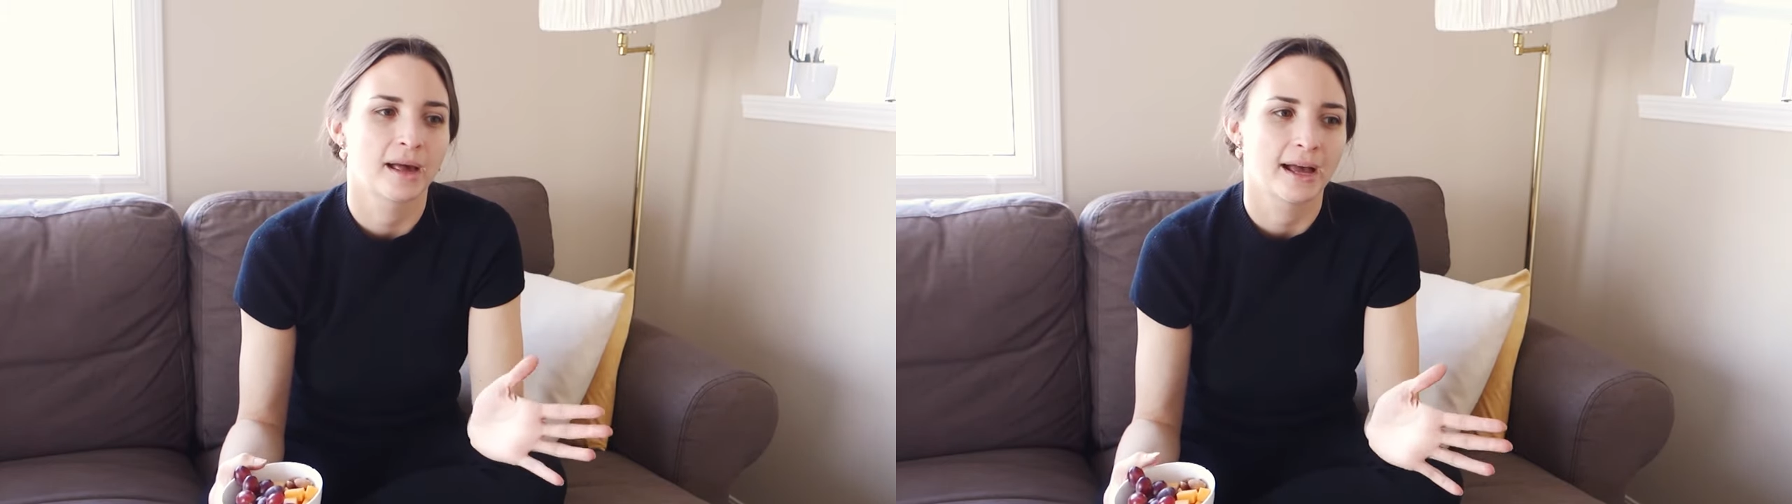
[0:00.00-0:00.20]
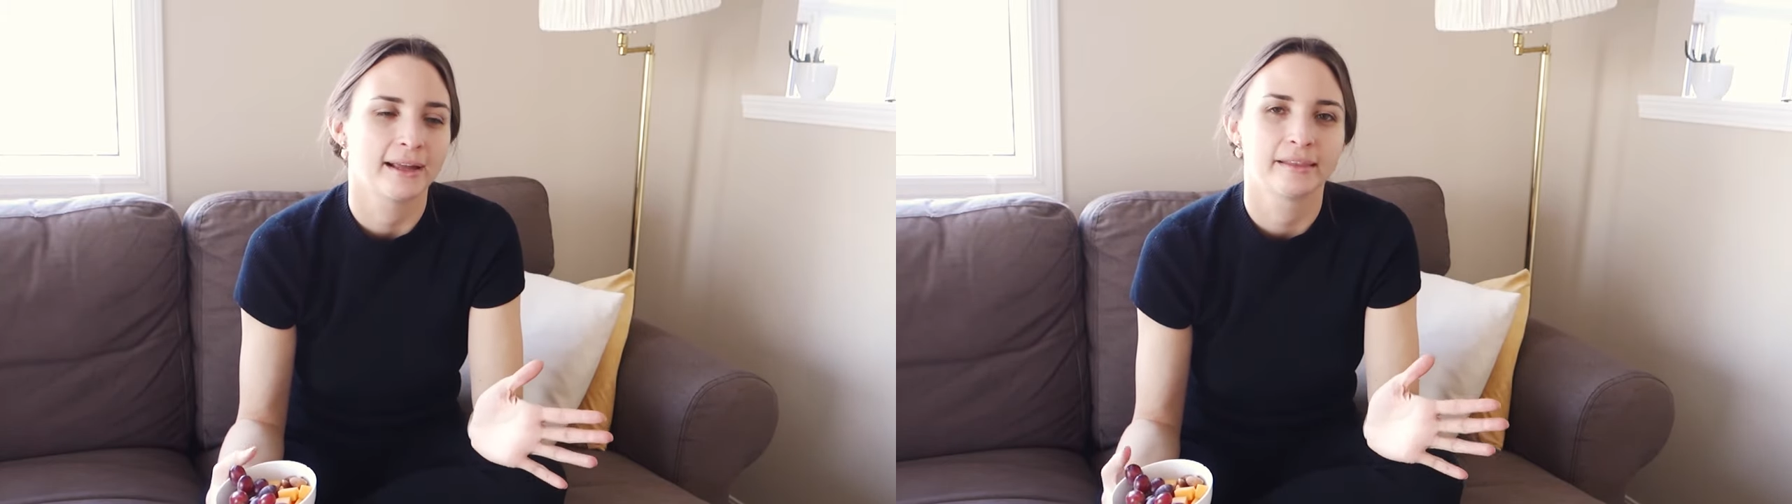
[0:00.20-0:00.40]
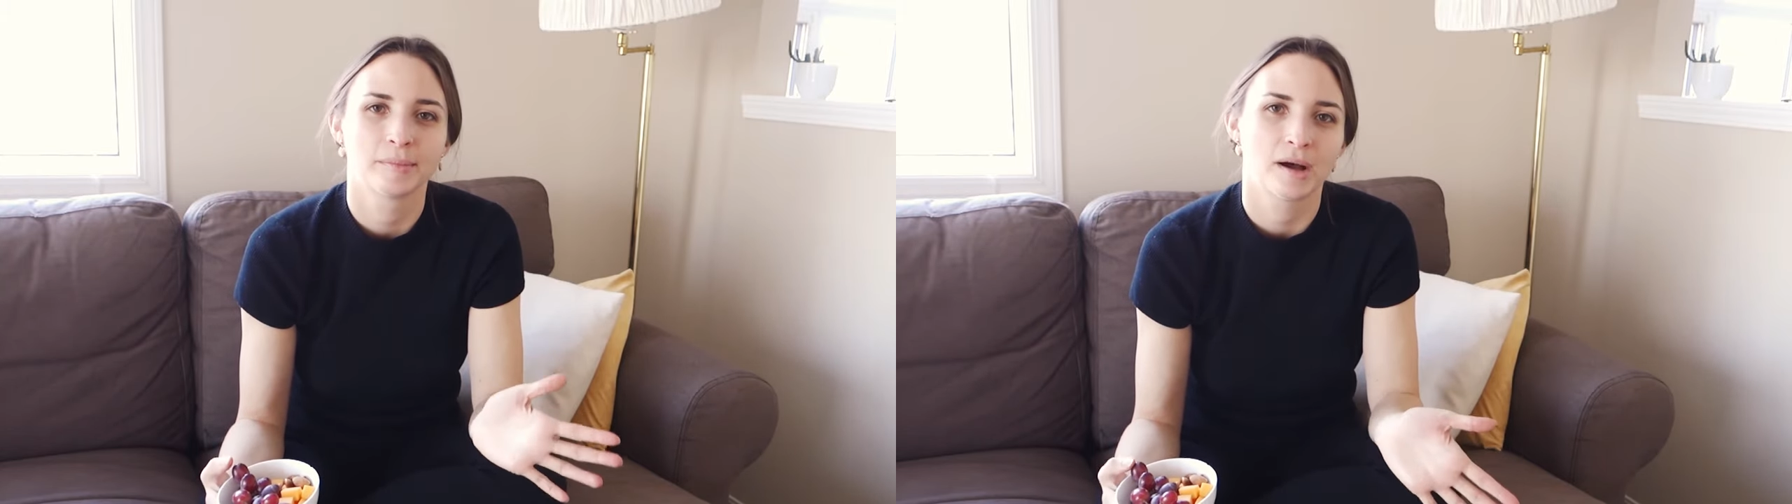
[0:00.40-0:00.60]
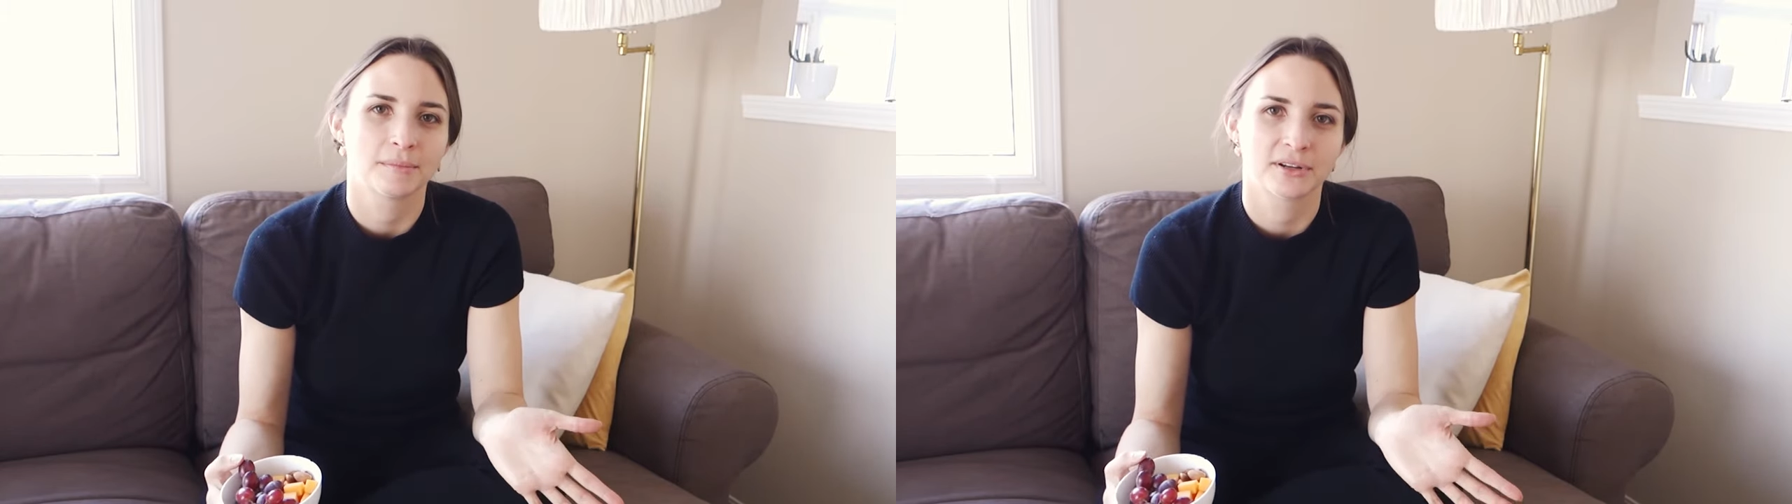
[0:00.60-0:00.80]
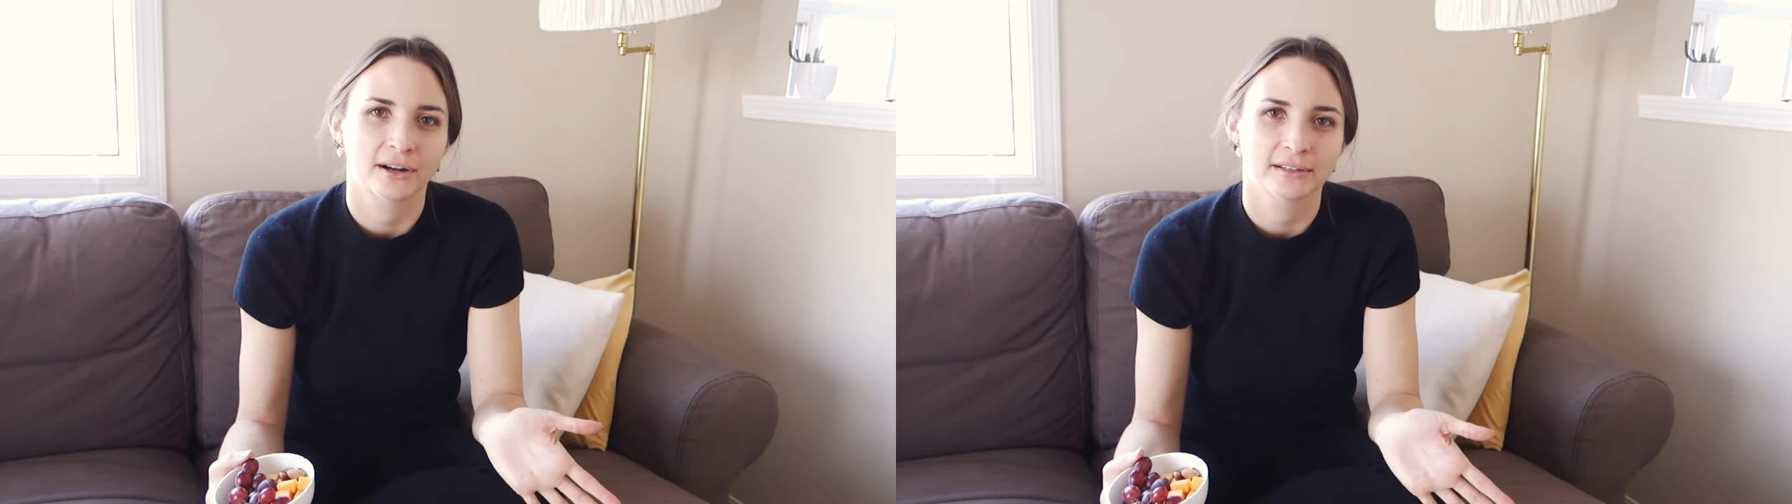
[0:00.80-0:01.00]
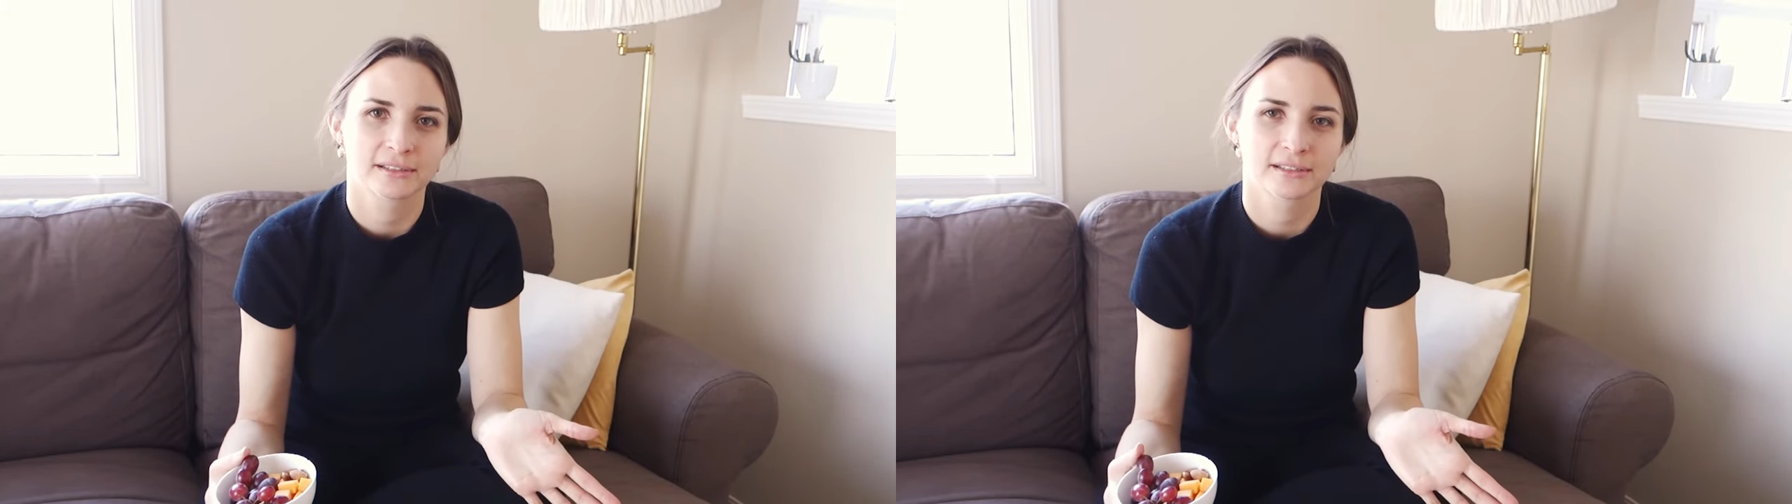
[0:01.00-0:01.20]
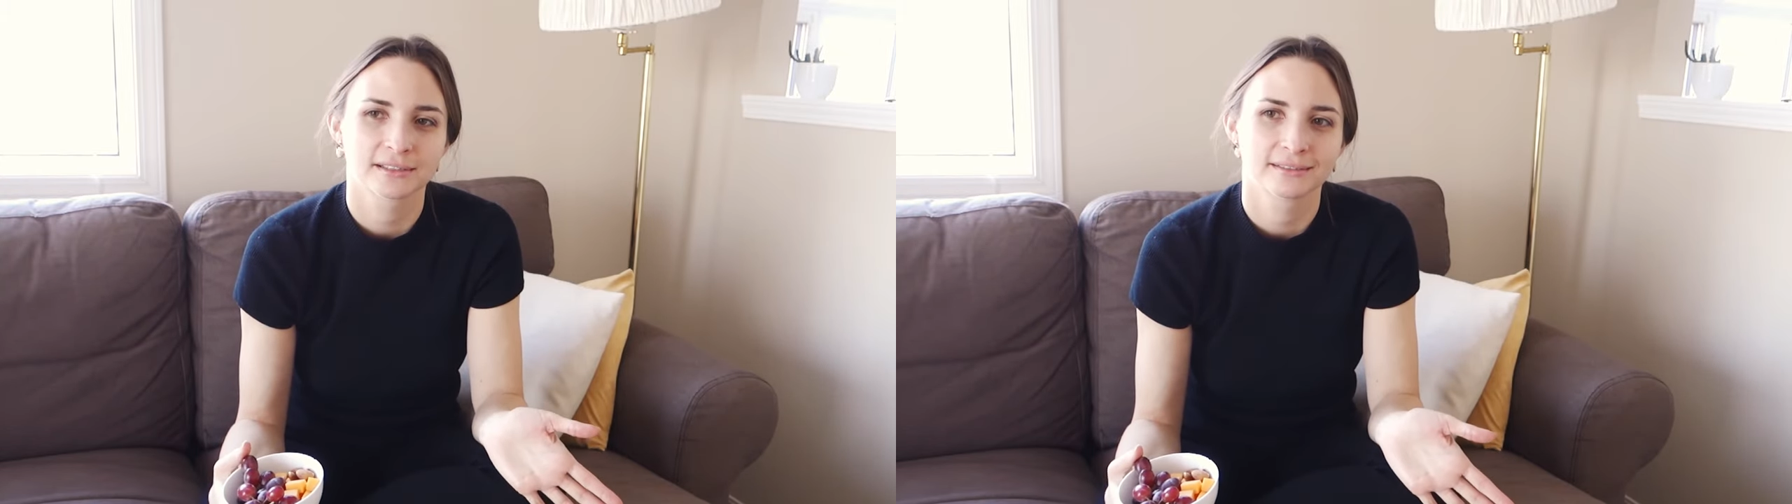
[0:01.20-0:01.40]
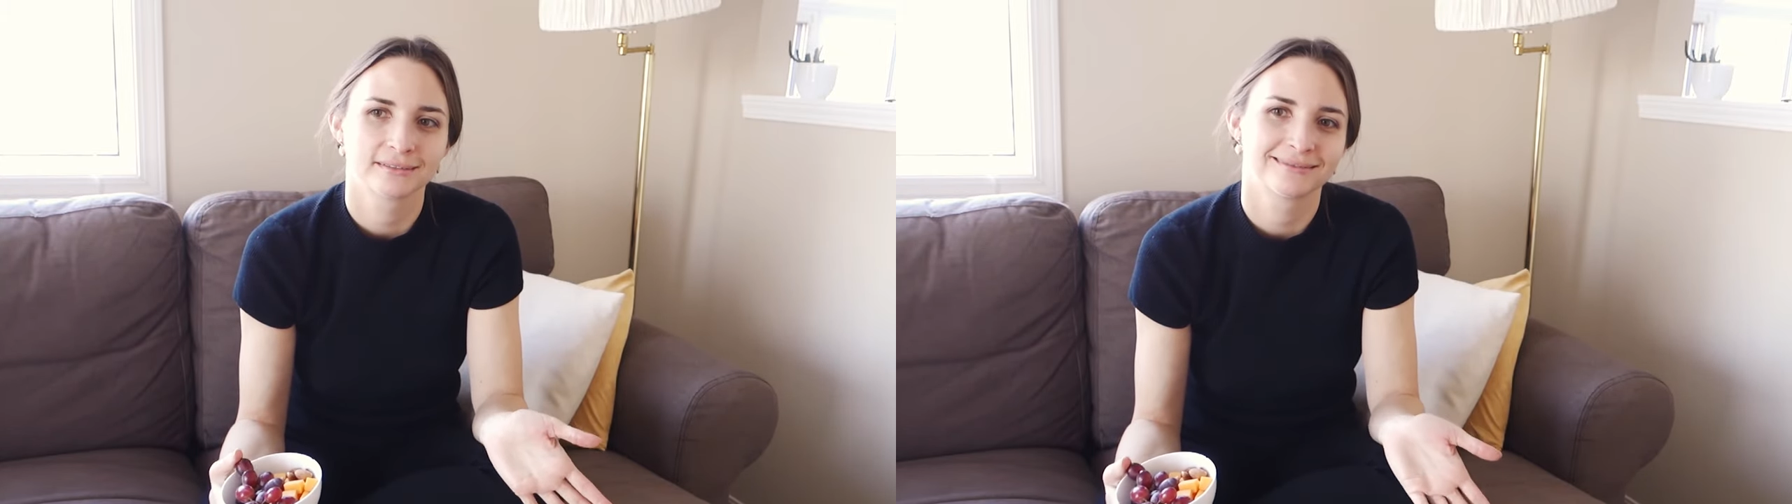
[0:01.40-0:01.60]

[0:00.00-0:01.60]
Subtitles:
buy the Pop-Tarts.